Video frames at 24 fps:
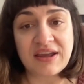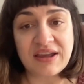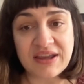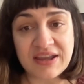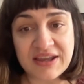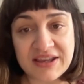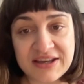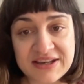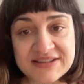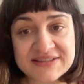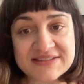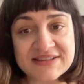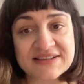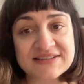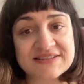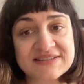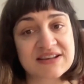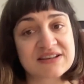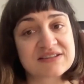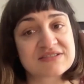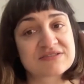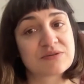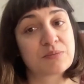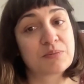It is a
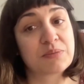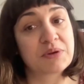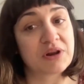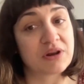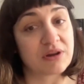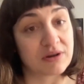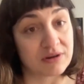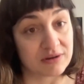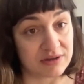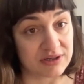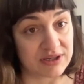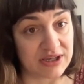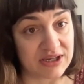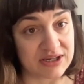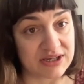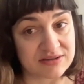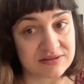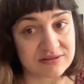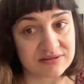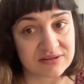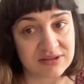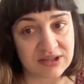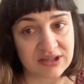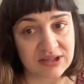sense of
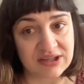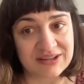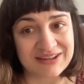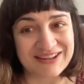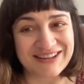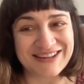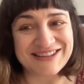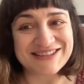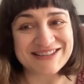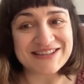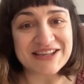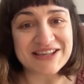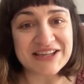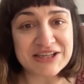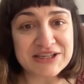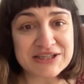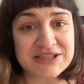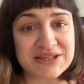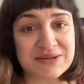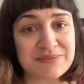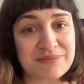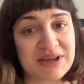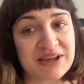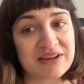belonging that is
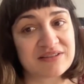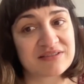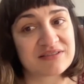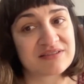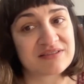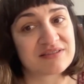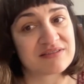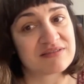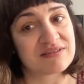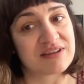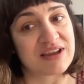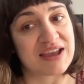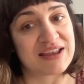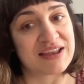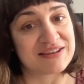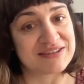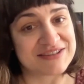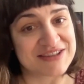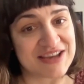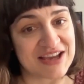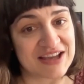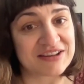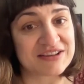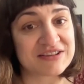intimate and
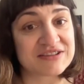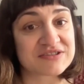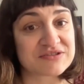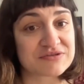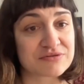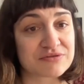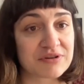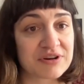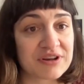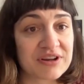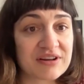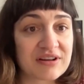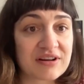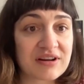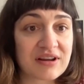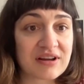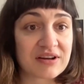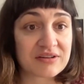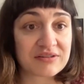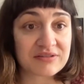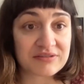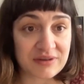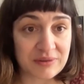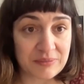yet historical and
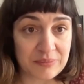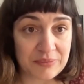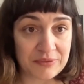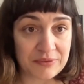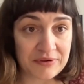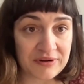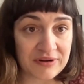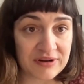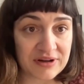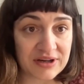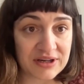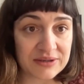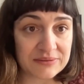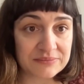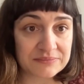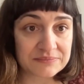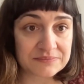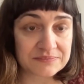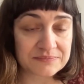contemporary.